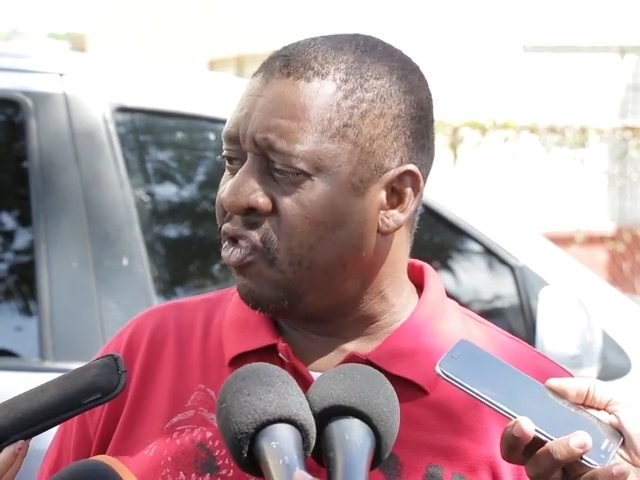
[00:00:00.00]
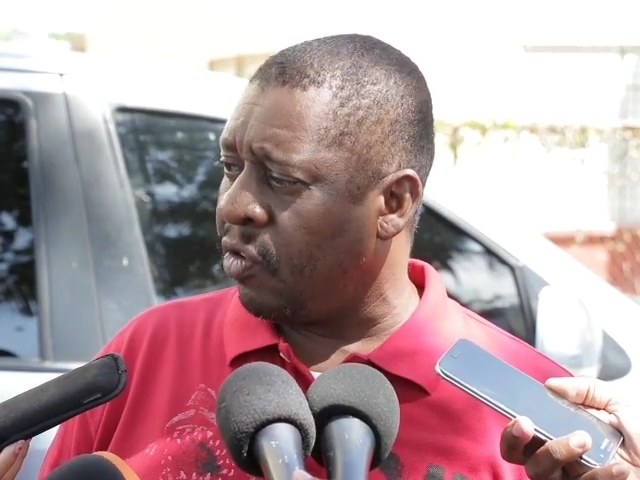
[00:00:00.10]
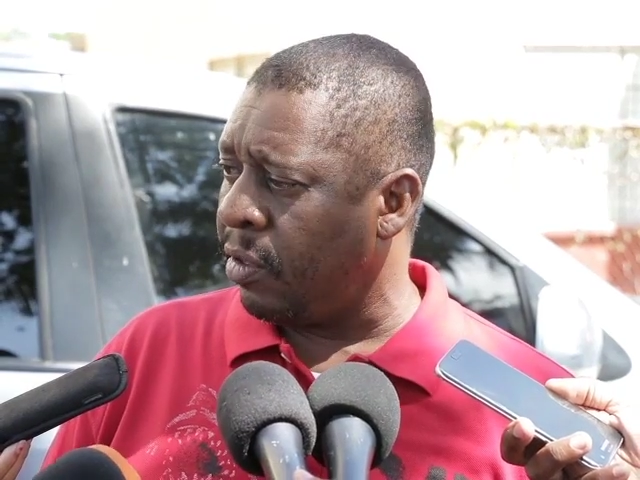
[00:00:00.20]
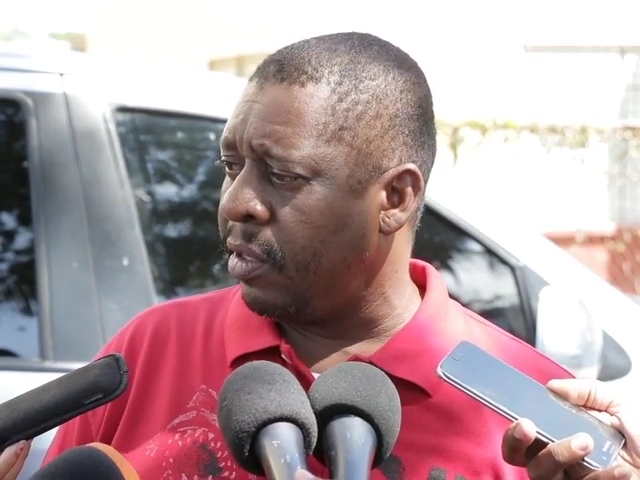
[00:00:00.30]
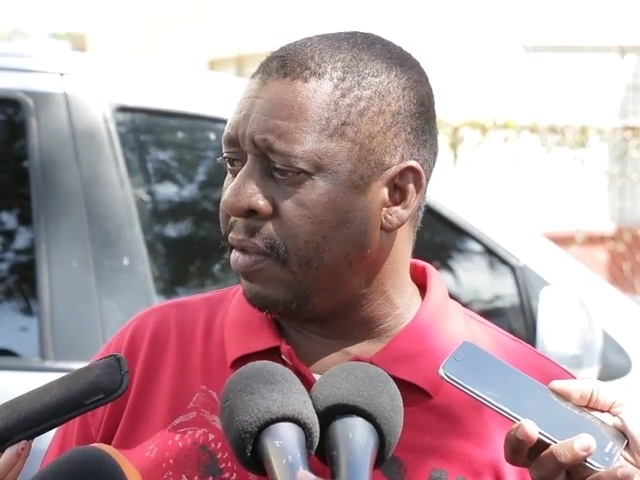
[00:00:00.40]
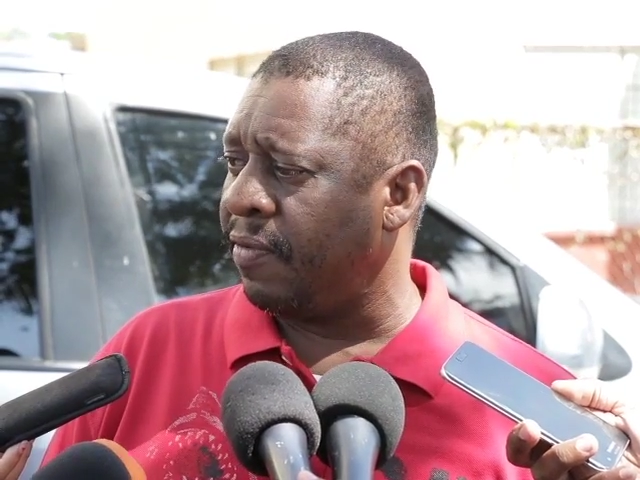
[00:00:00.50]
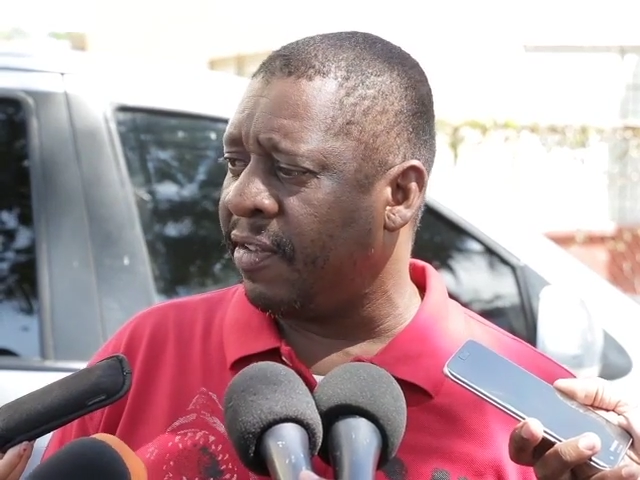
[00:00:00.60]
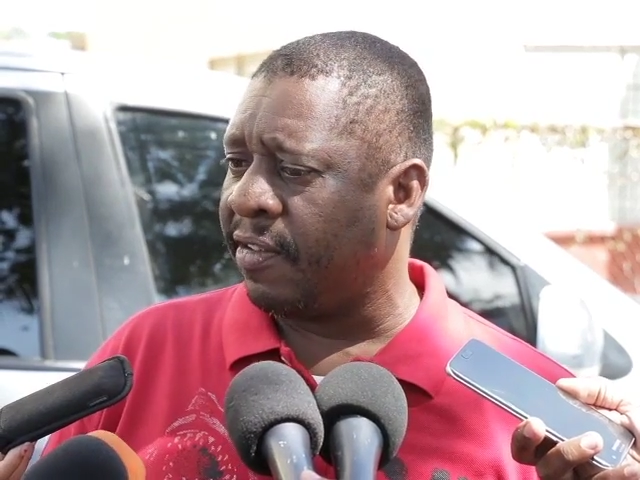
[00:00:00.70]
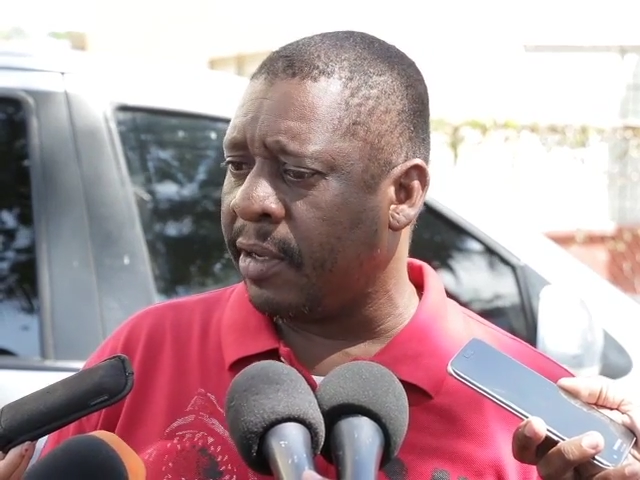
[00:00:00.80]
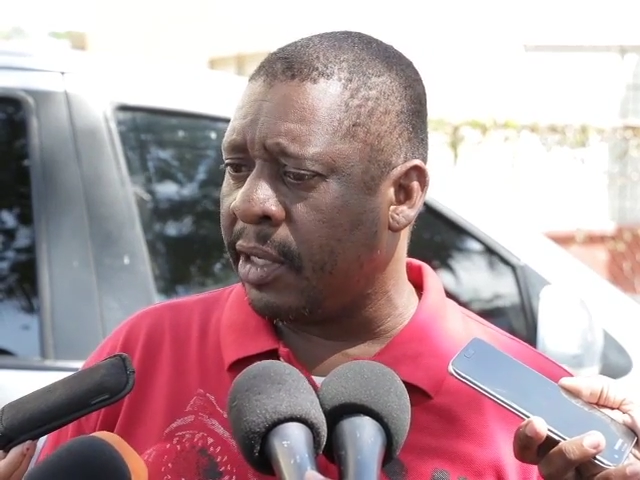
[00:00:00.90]
joint
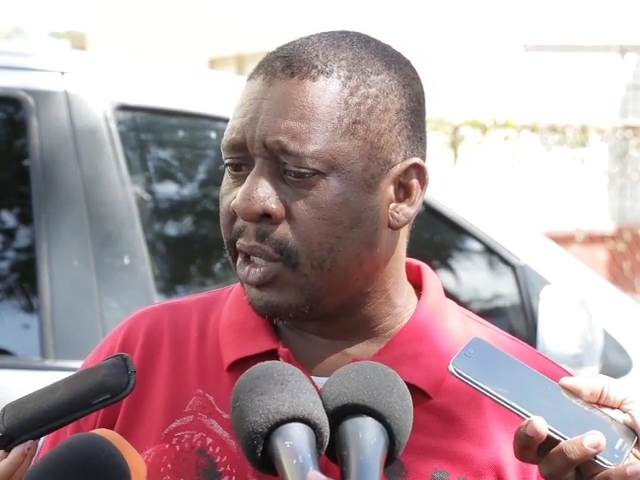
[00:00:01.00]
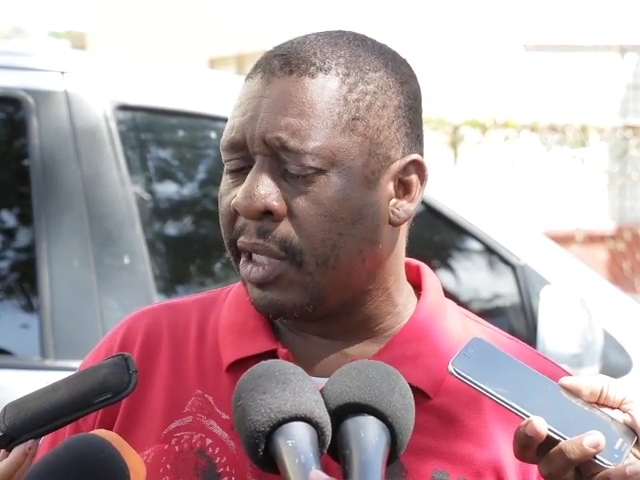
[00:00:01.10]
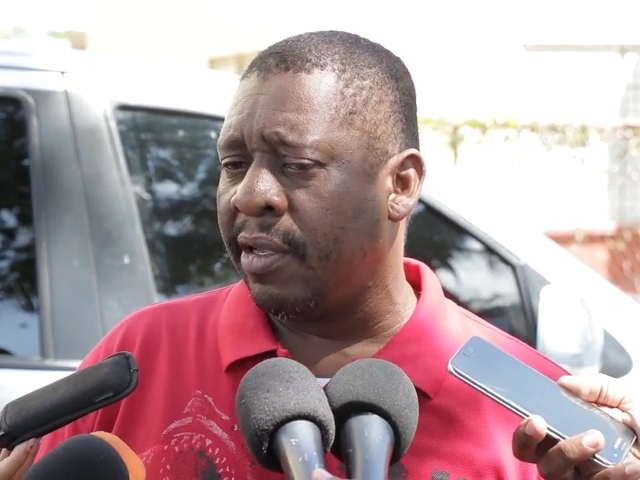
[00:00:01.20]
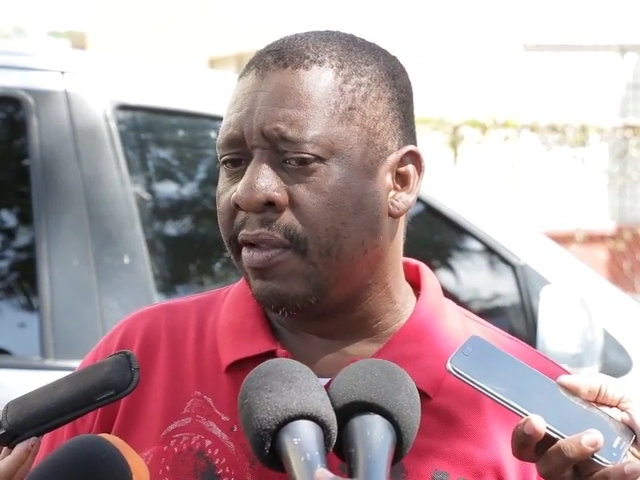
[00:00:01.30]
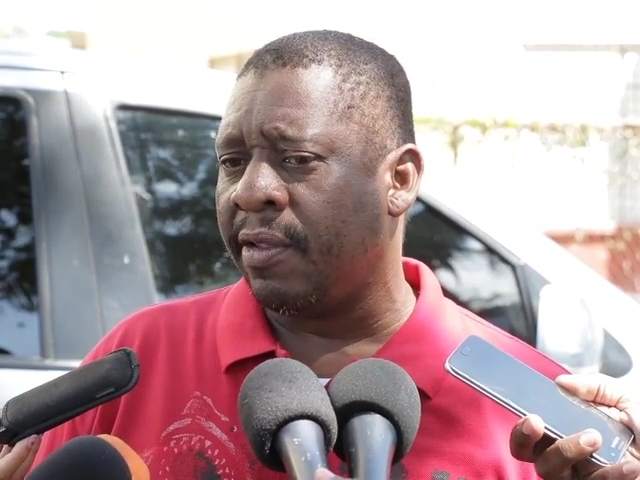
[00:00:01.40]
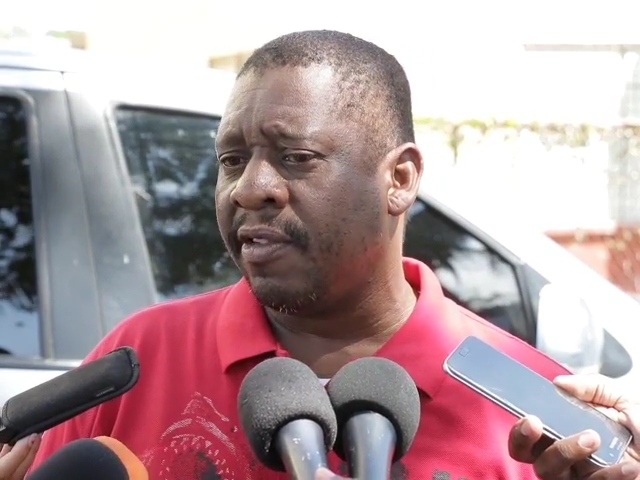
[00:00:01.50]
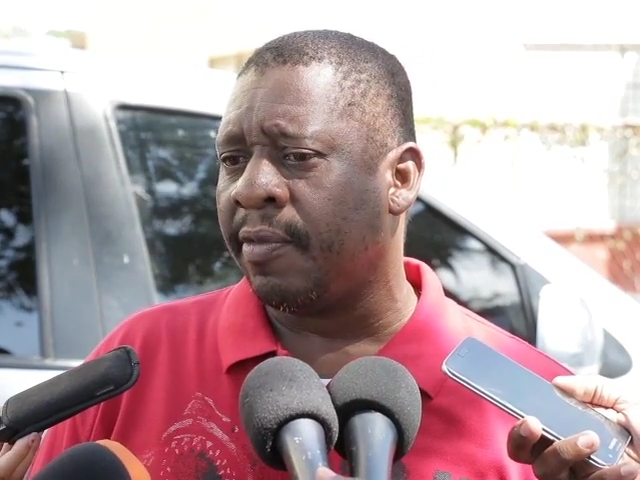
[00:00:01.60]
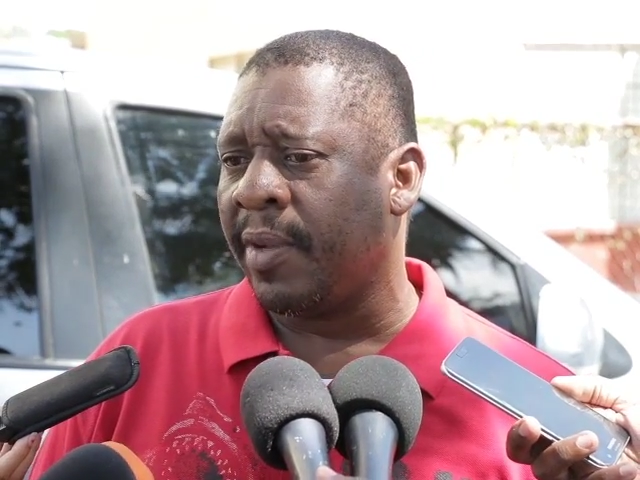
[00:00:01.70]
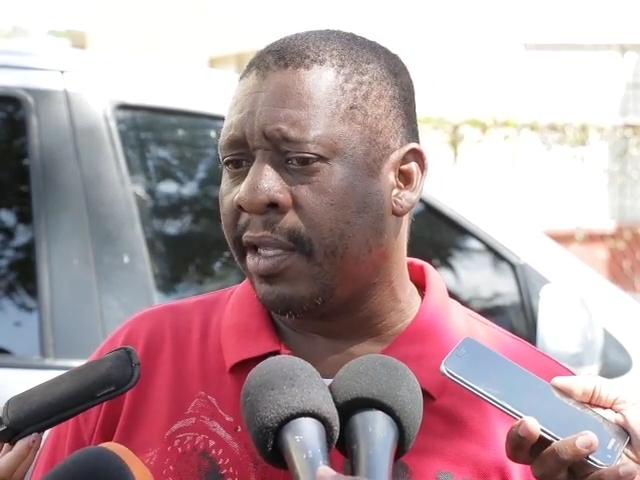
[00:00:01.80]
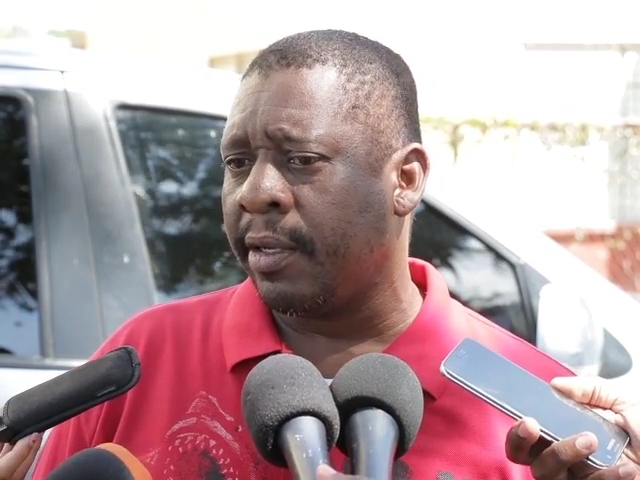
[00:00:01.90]
investigation into
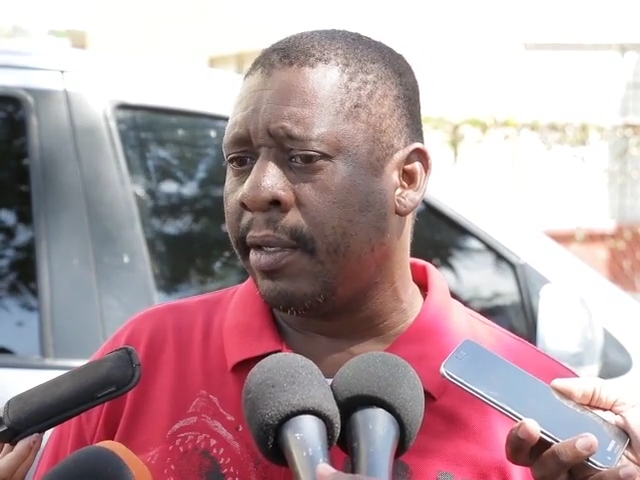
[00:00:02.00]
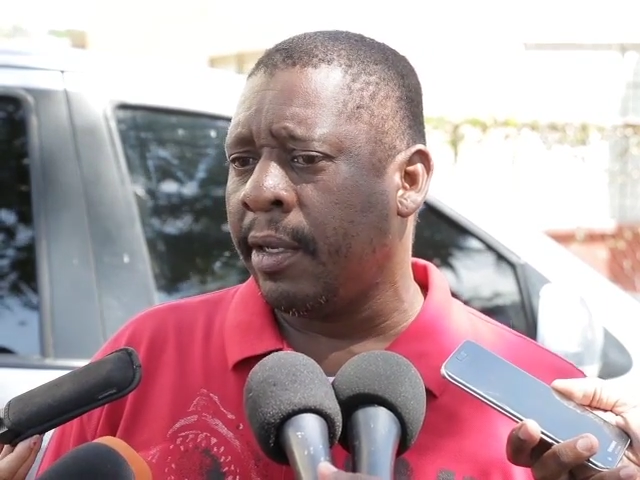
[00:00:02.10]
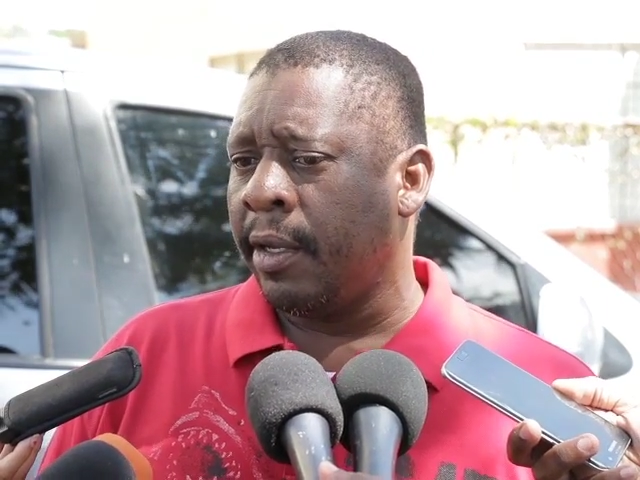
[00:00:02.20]
this matter